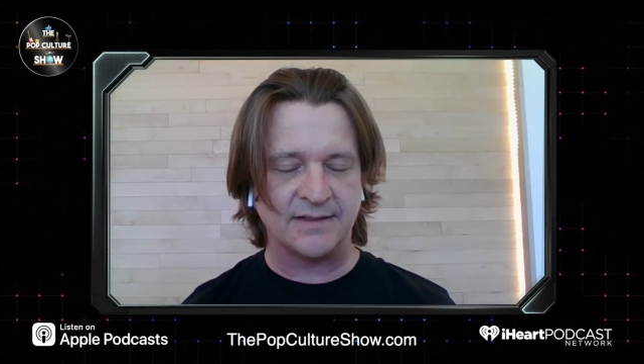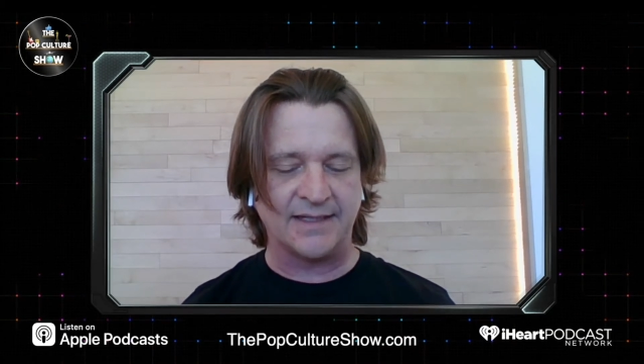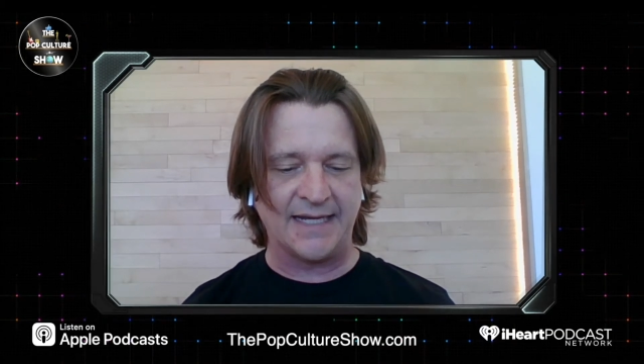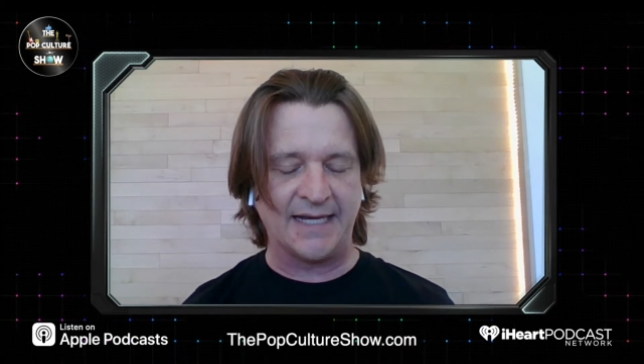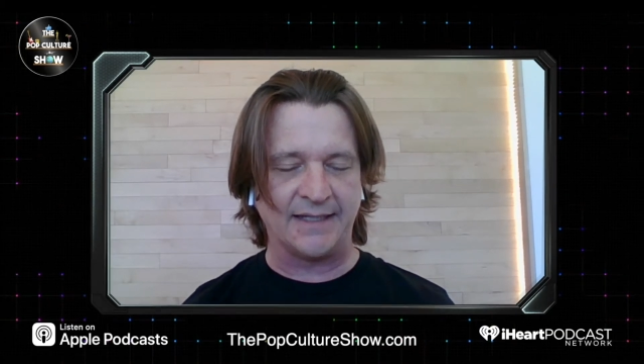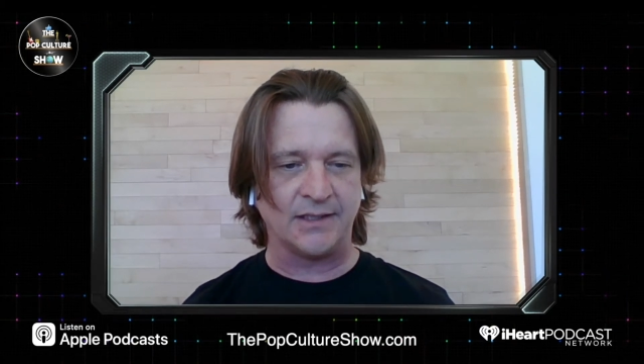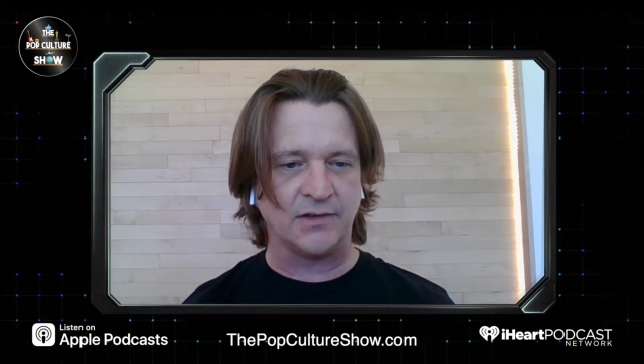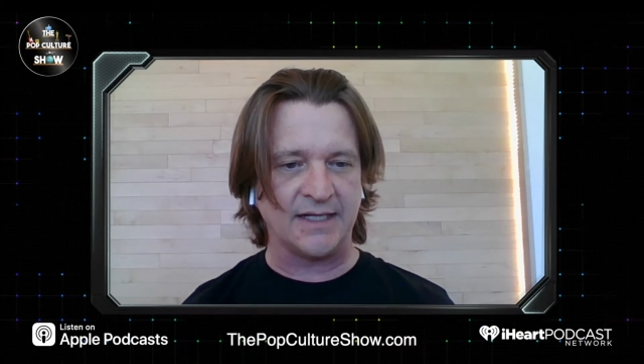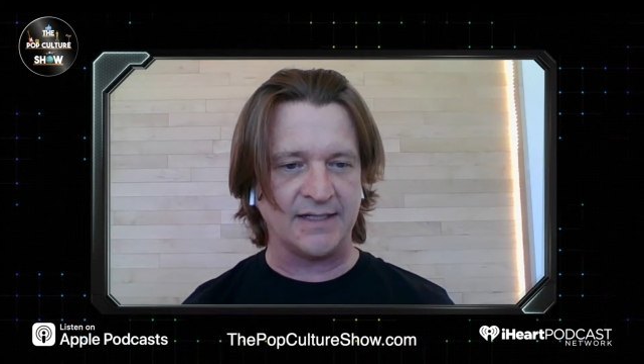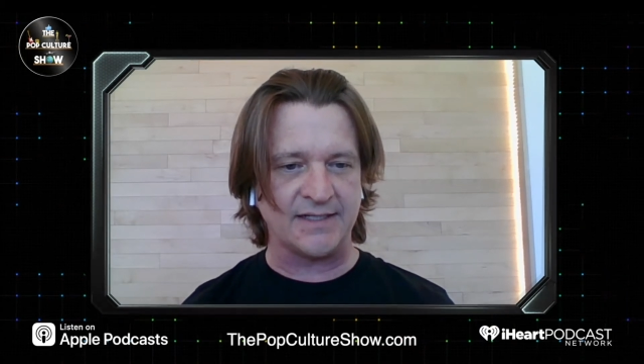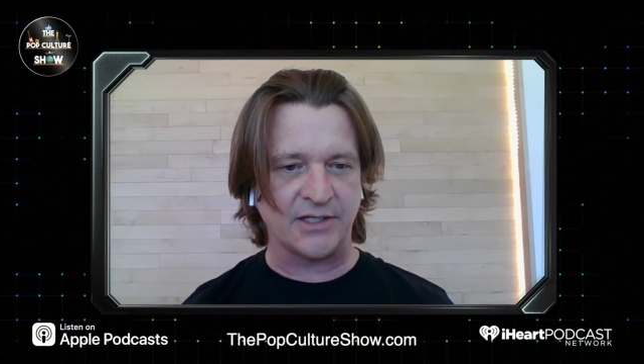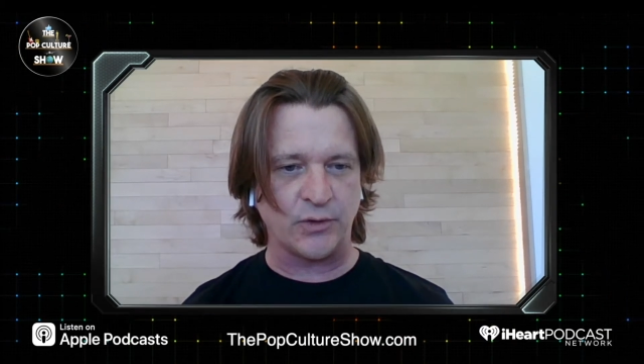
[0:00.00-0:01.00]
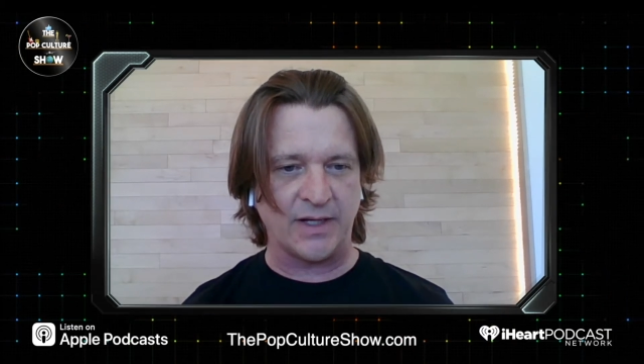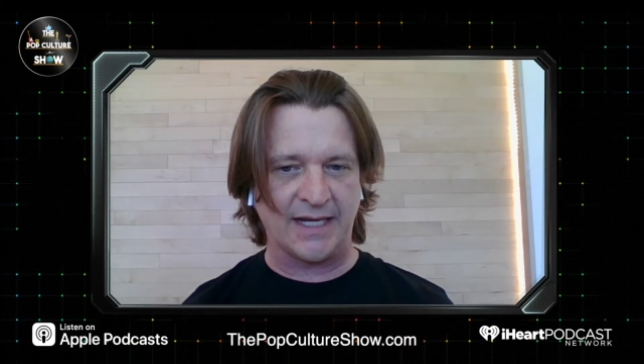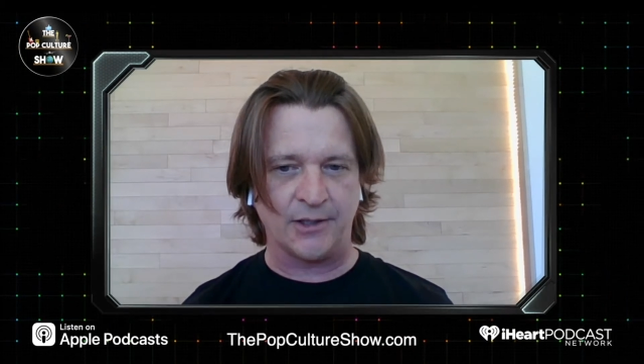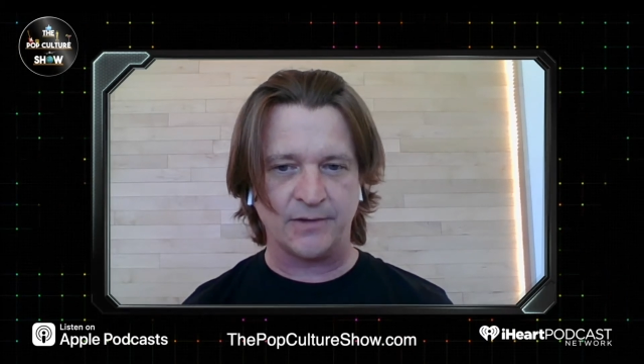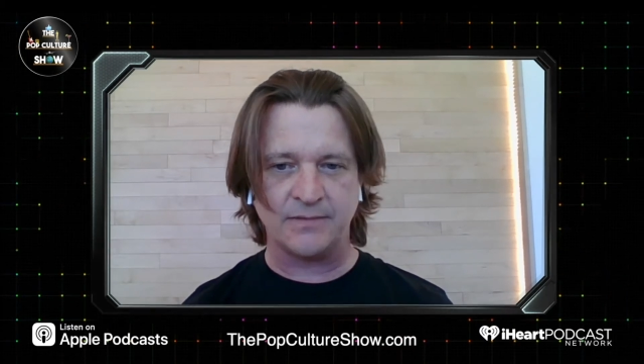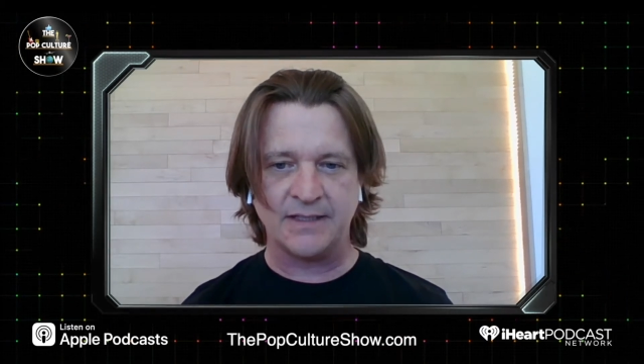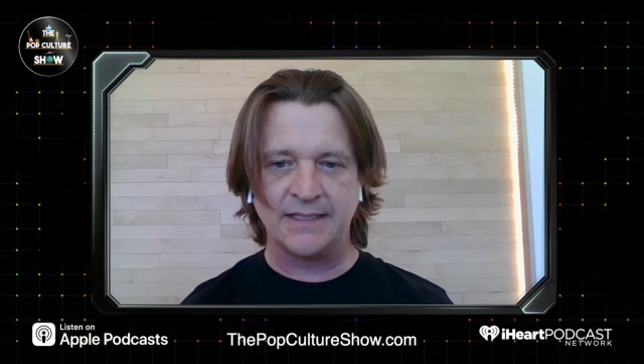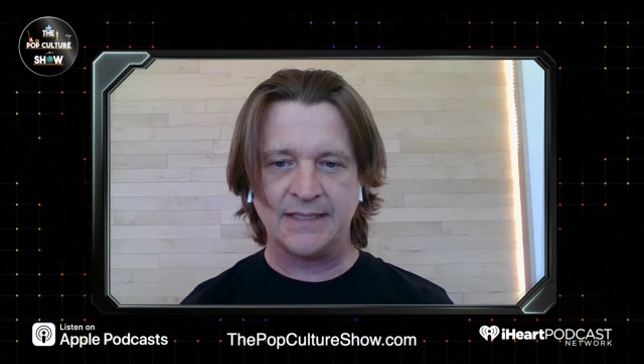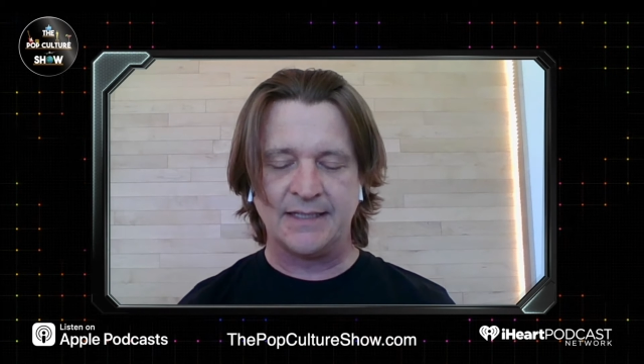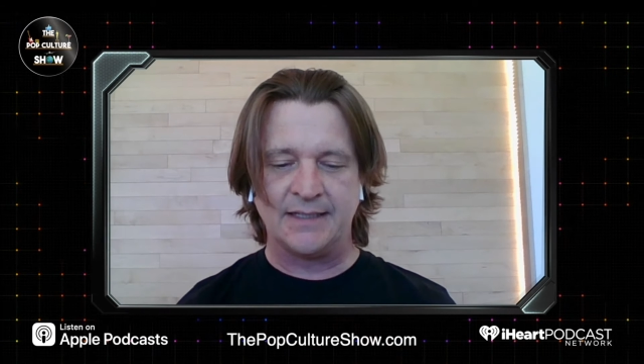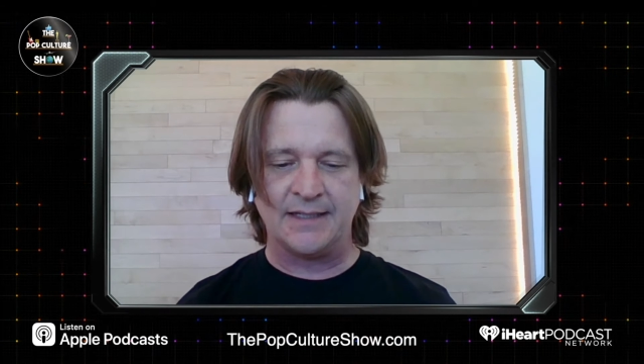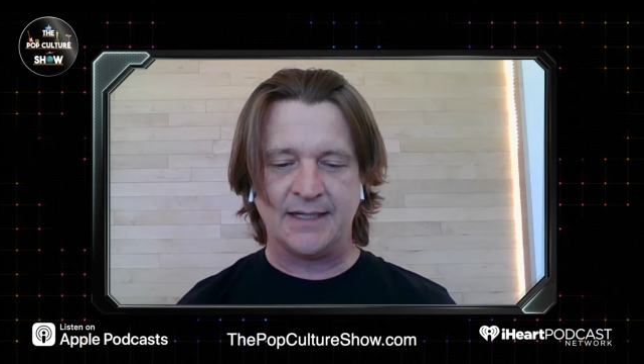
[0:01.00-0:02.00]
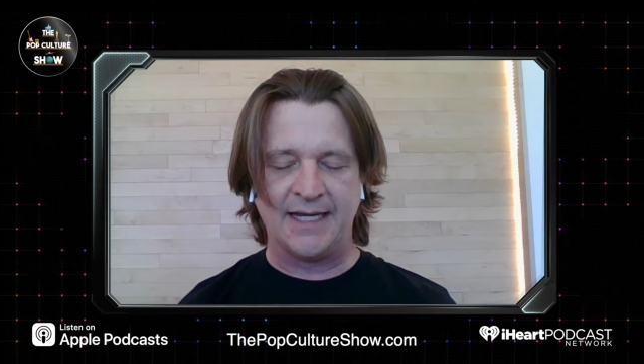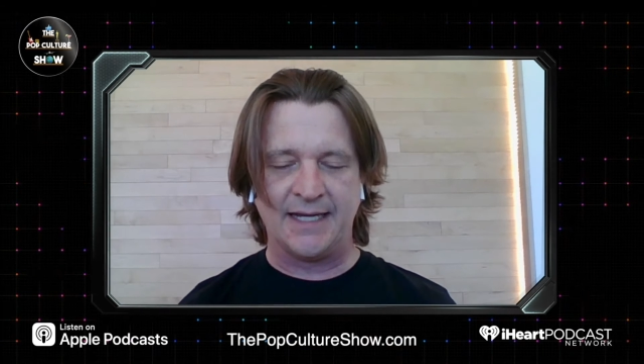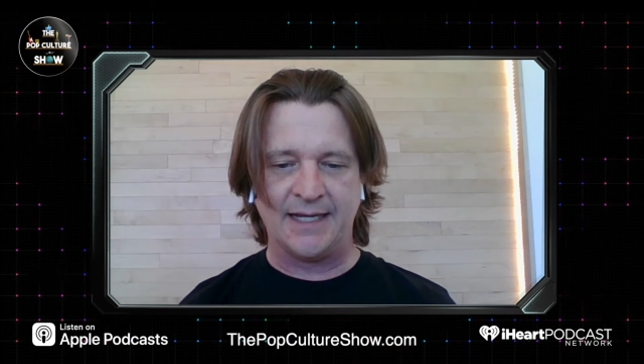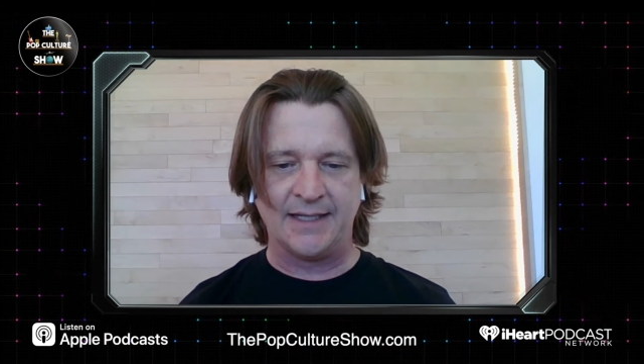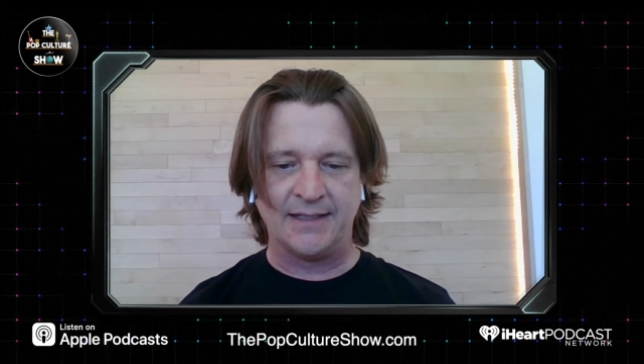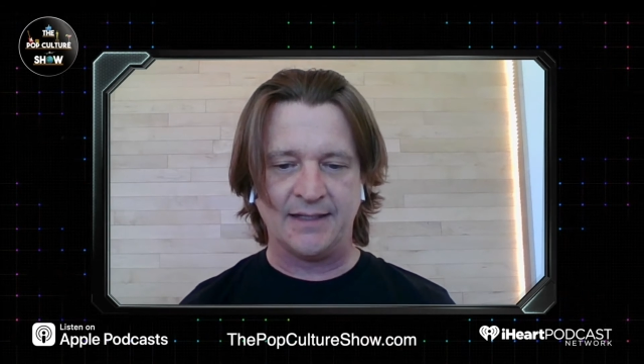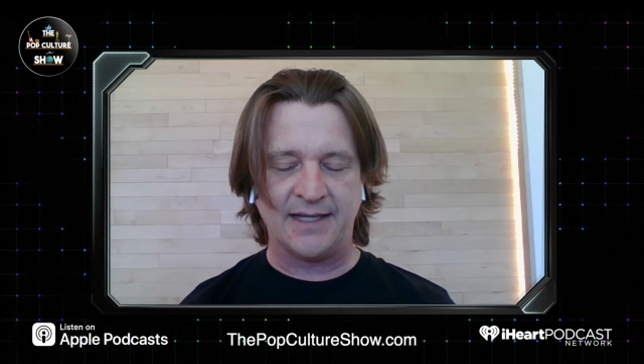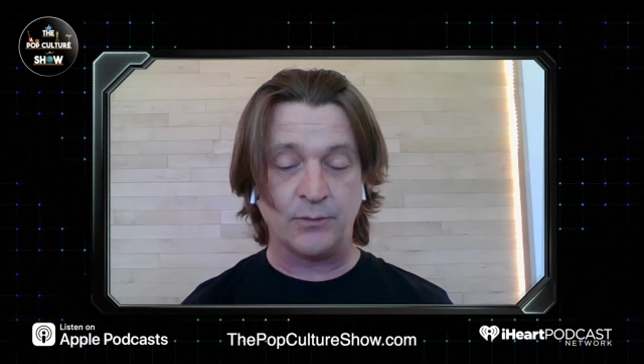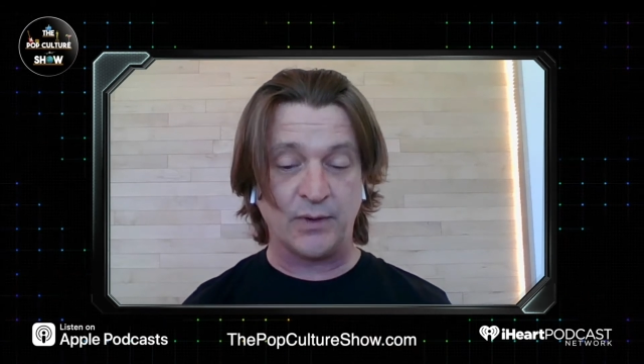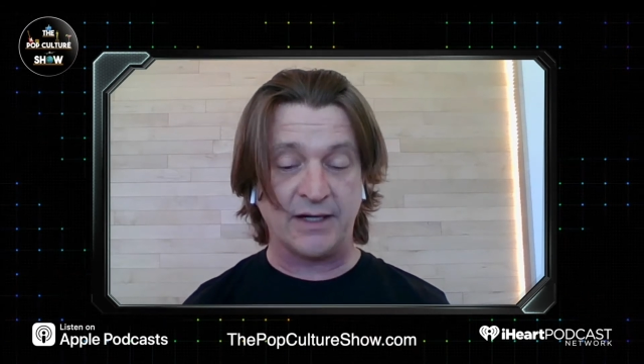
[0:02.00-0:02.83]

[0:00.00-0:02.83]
that the lights go down. And then we